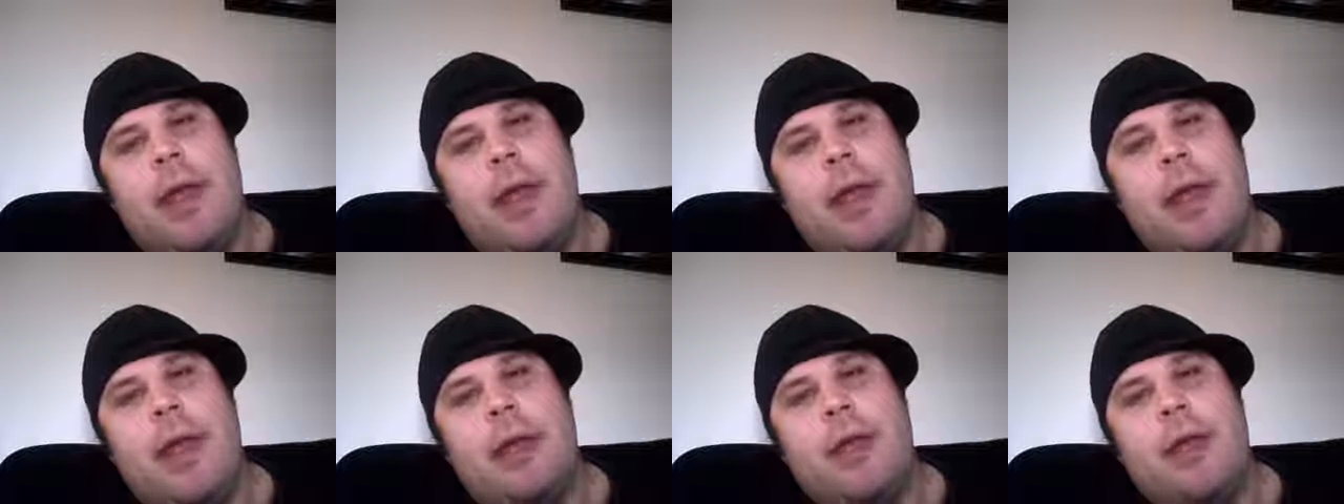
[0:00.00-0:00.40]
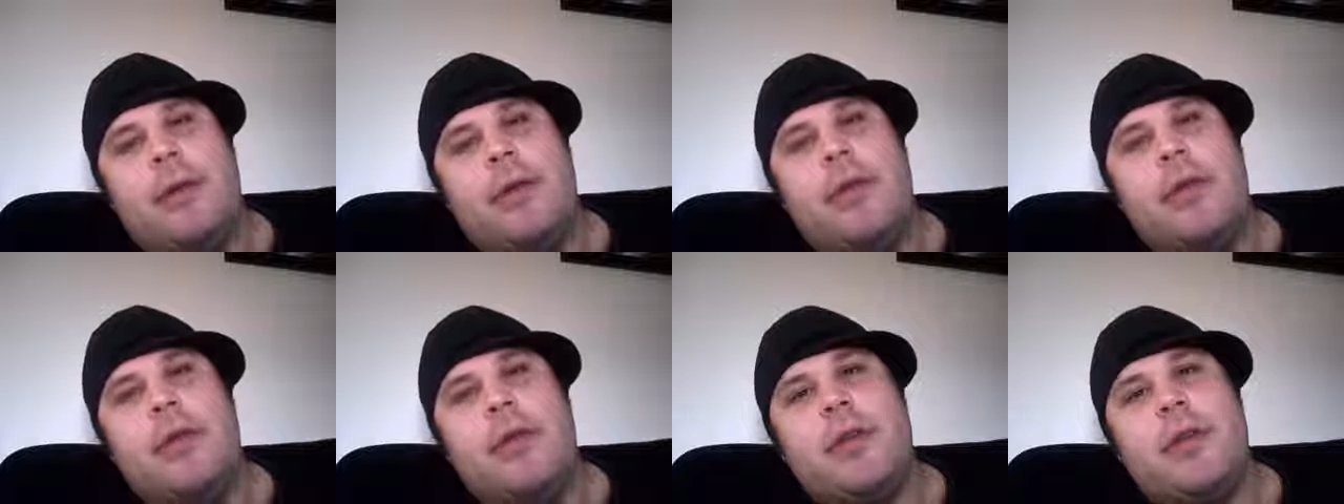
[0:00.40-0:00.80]

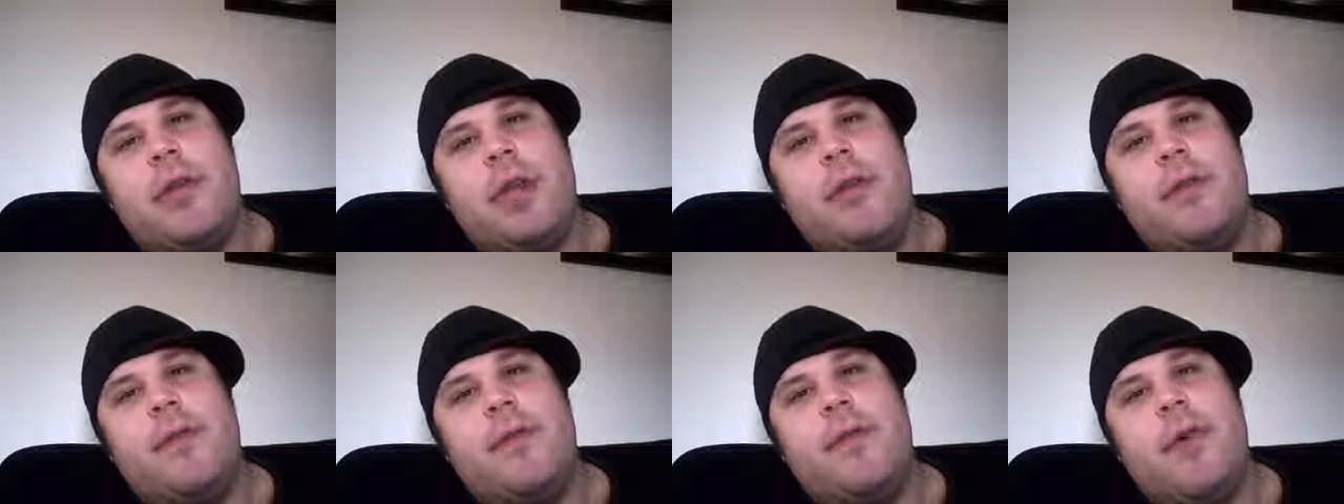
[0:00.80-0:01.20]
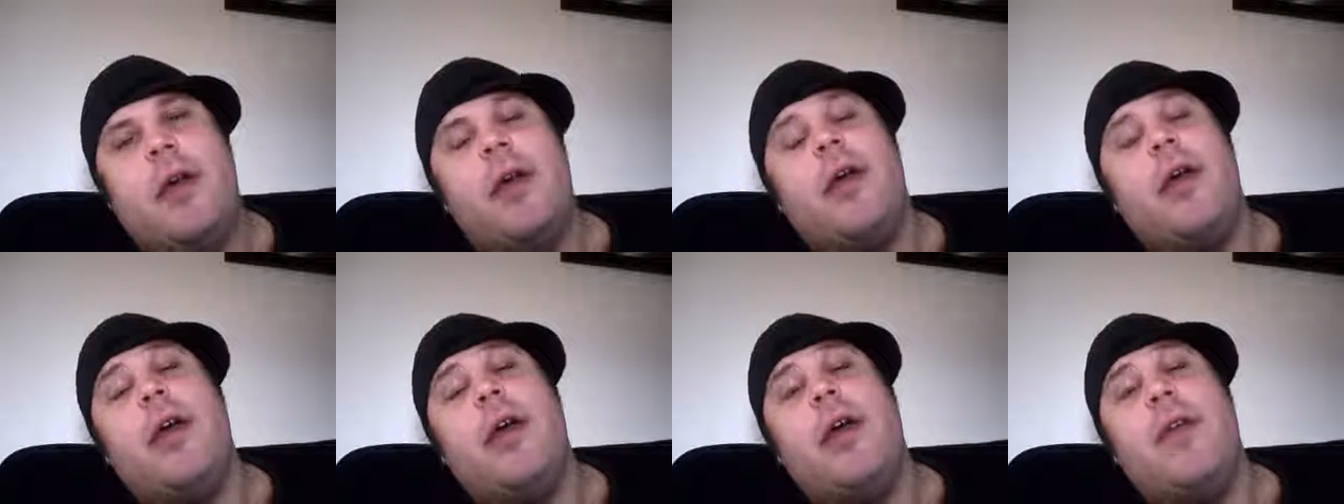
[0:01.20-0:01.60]
and so
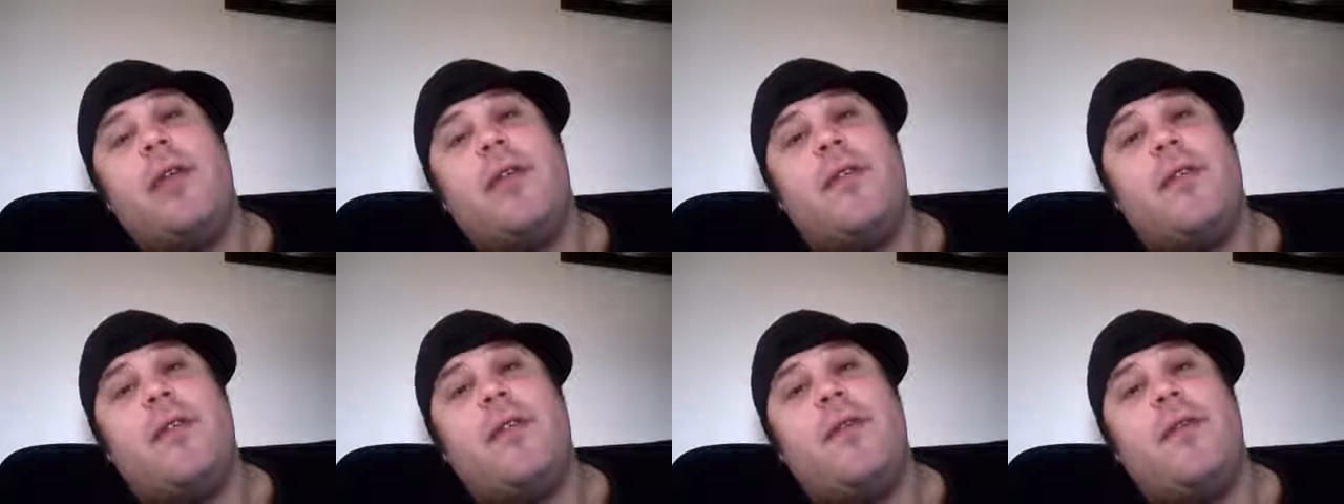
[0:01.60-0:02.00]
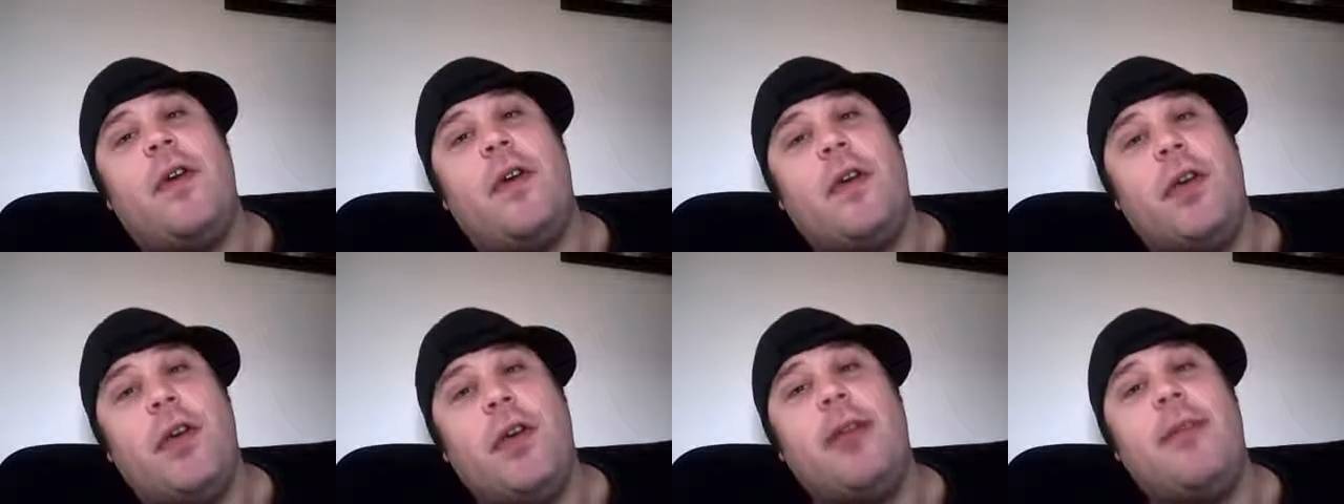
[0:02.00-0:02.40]
far it's
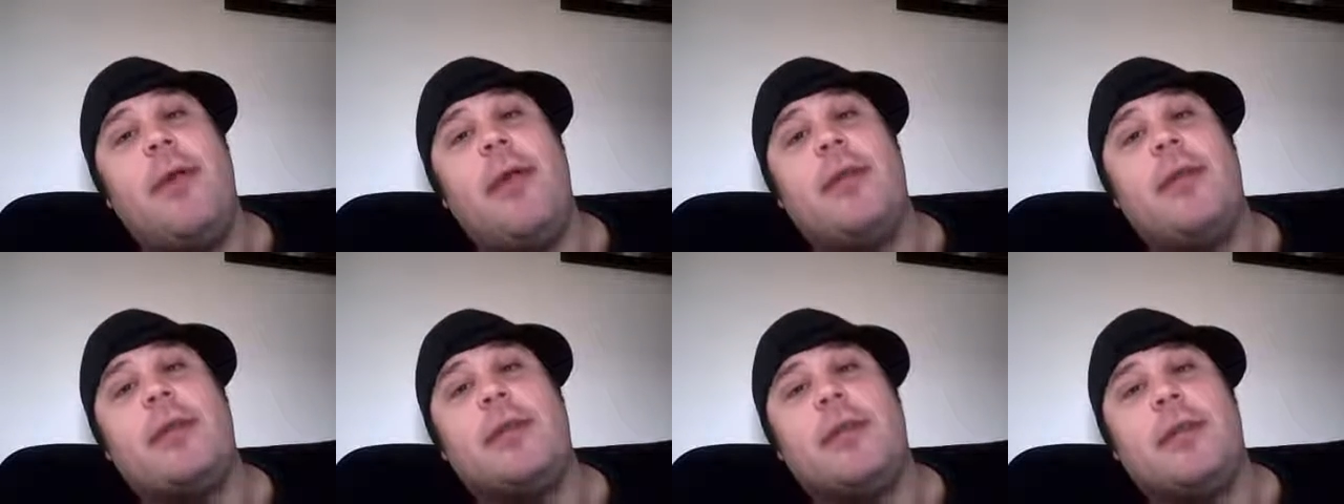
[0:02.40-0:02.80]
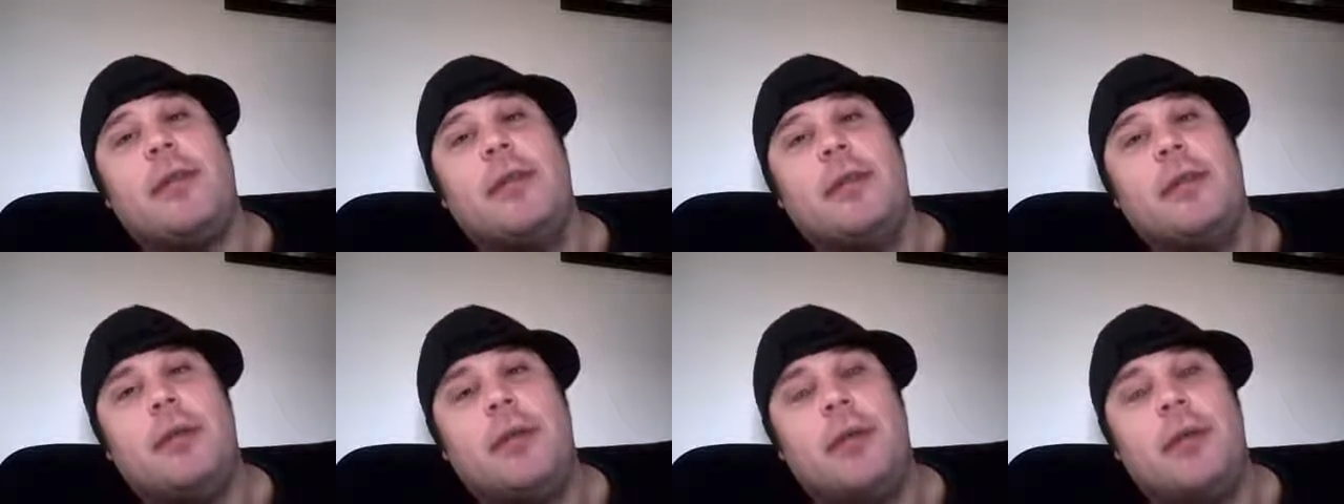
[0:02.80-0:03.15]
fucking immense.